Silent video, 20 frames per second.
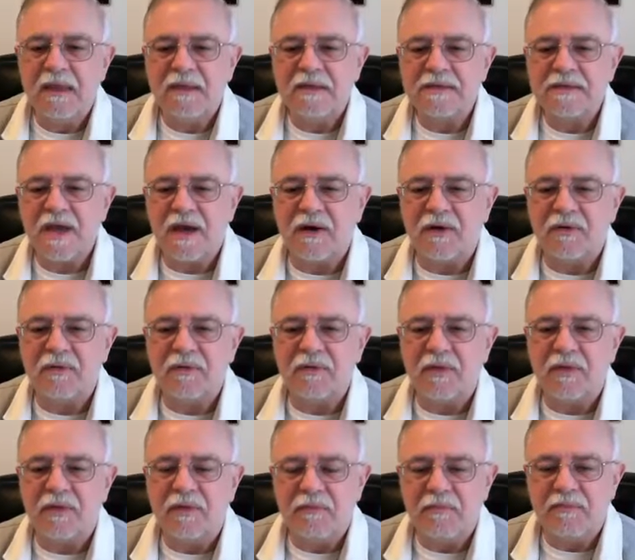So
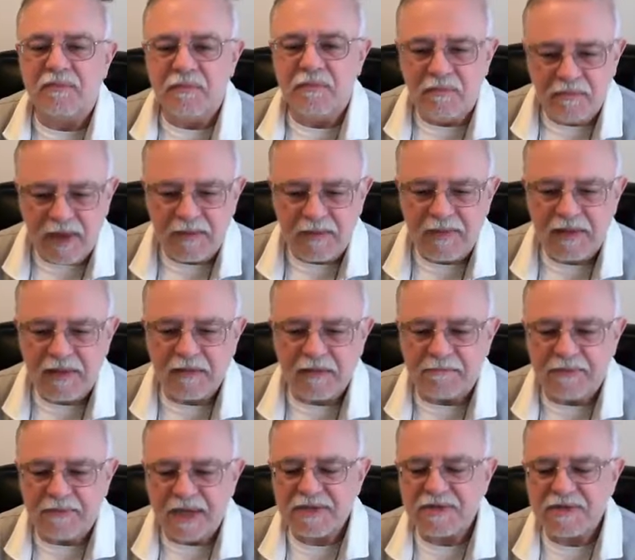maybe the
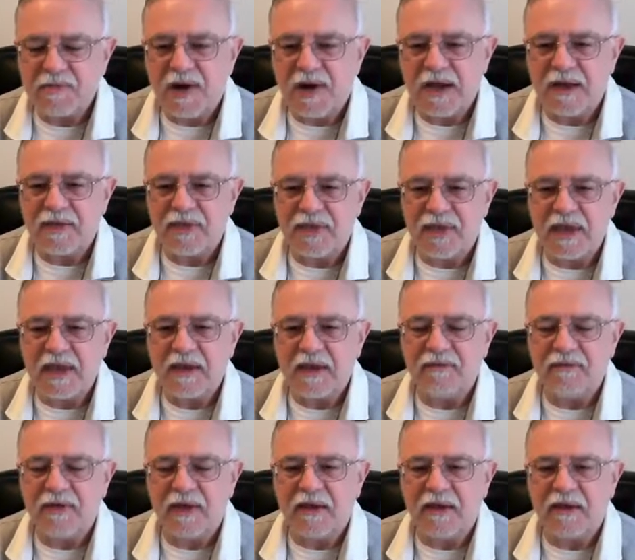best way to think
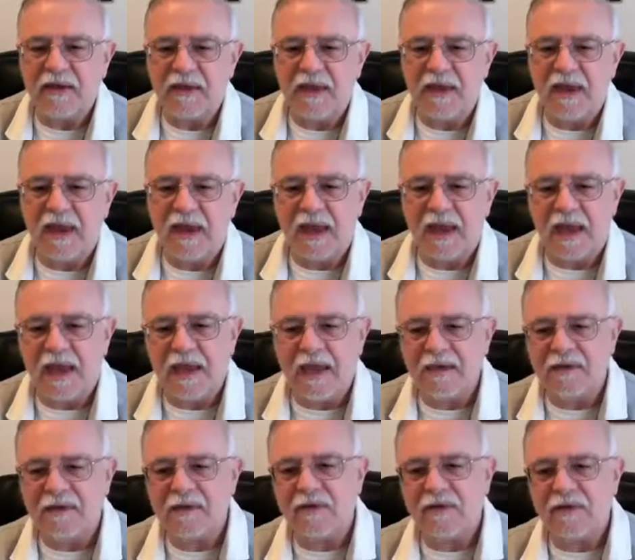of it
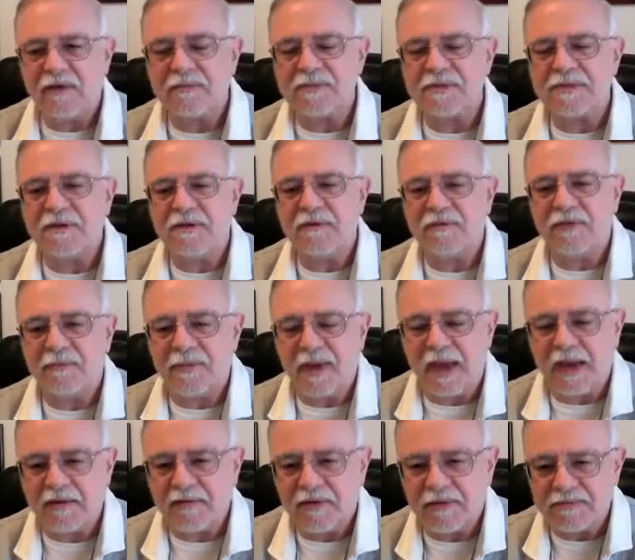in terms of the
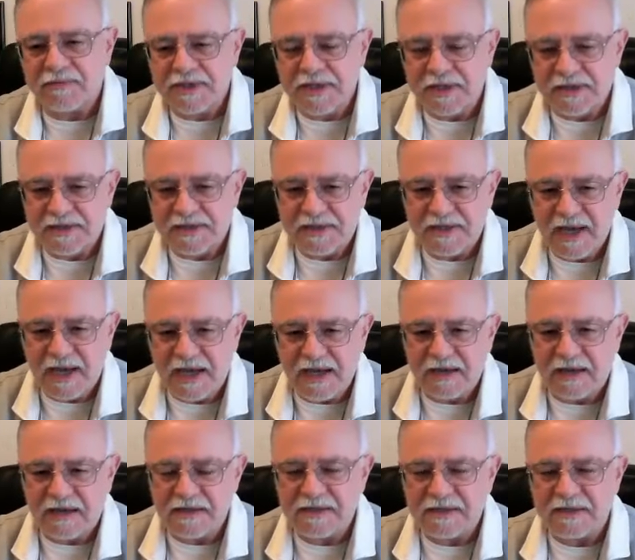bankruptcy
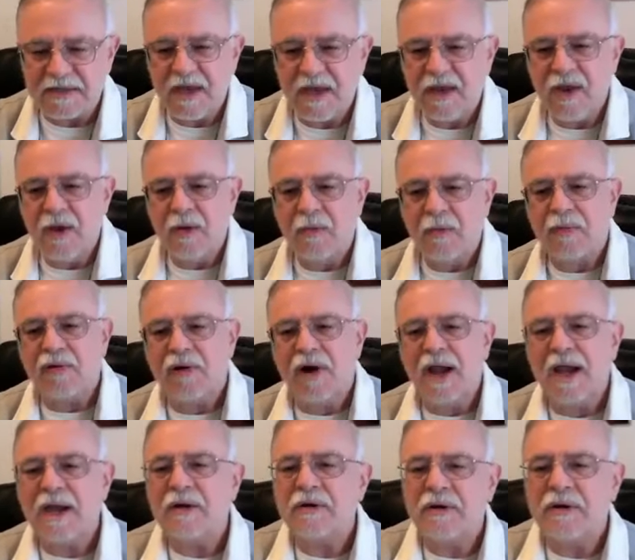estate is,
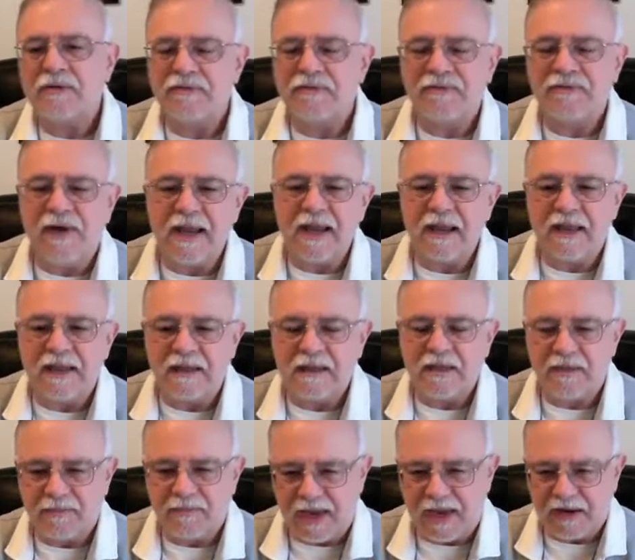prior to filing
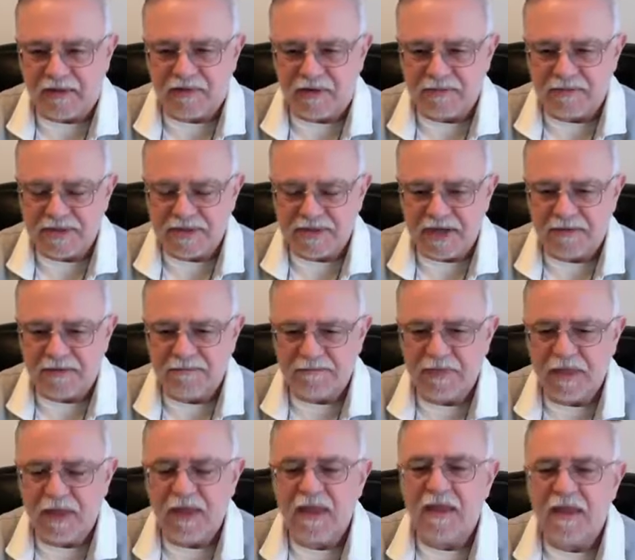the bankruptcy,
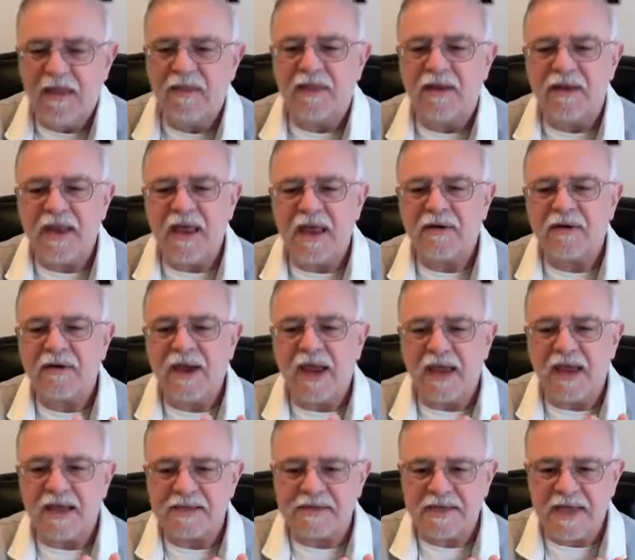the debtor
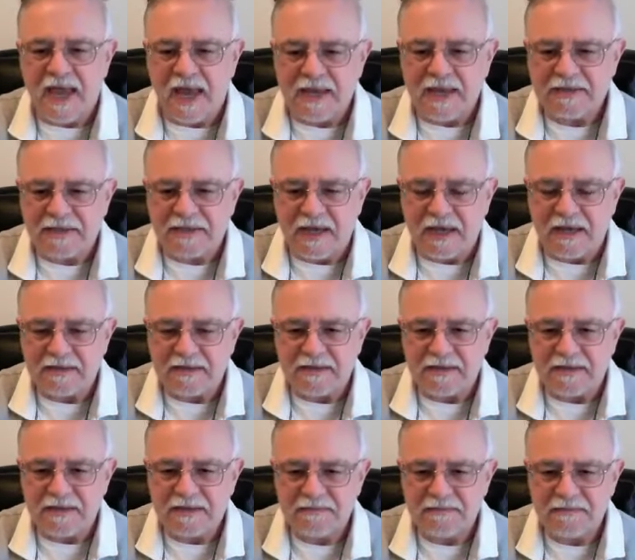has
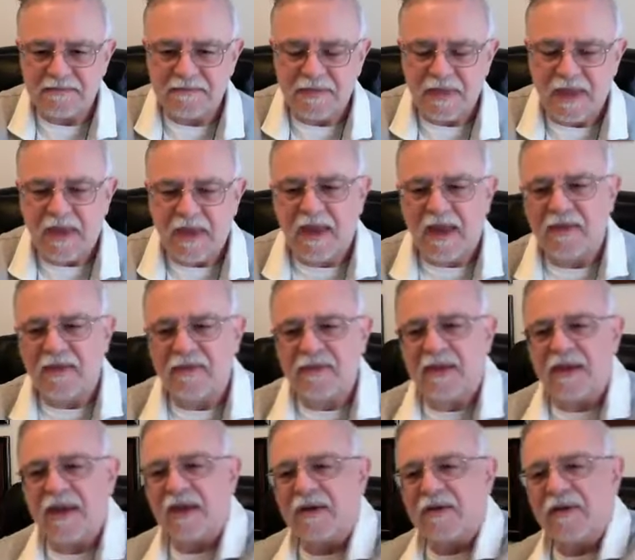assets and the
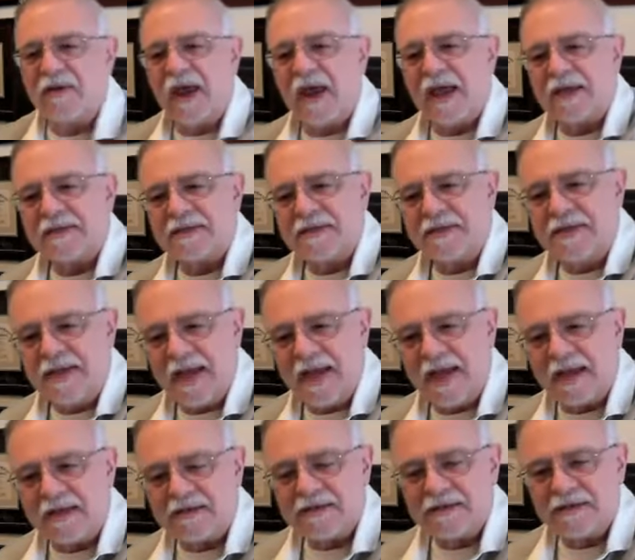debtor has
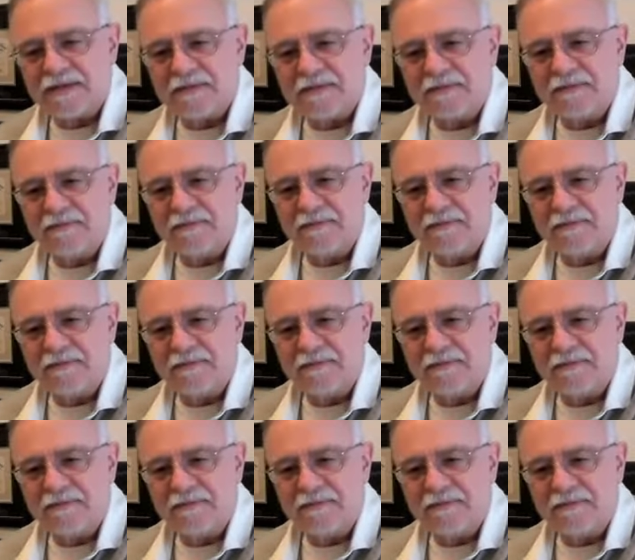debts.